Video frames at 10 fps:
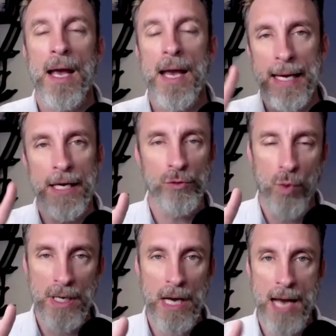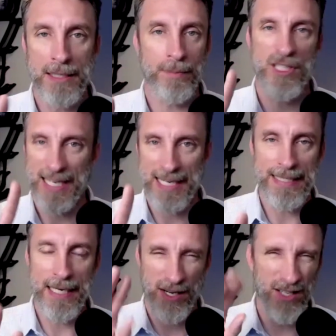Here's one concept just to
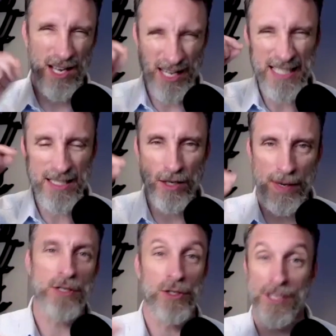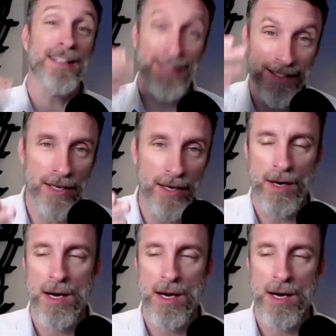consider. Here's a consideration to consider.